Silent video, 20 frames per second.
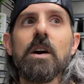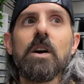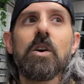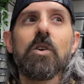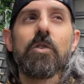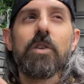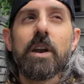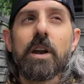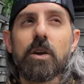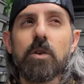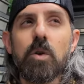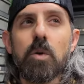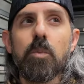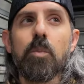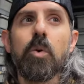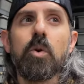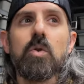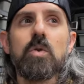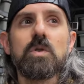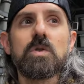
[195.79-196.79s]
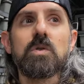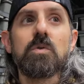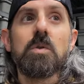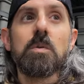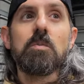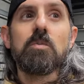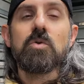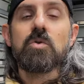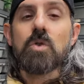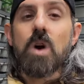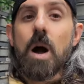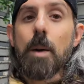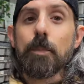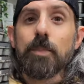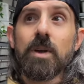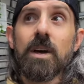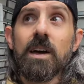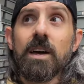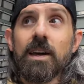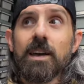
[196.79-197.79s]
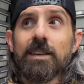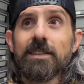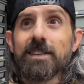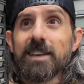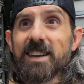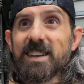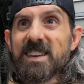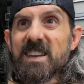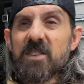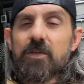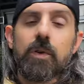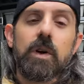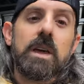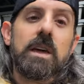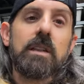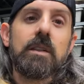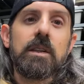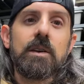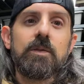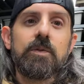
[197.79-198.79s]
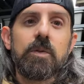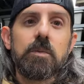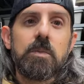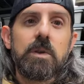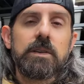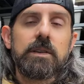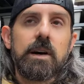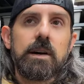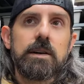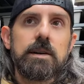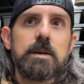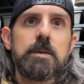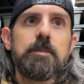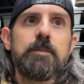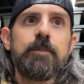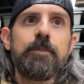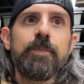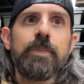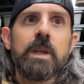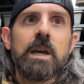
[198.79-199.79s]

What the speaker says: or that I could produce with him, dropped significantly from the time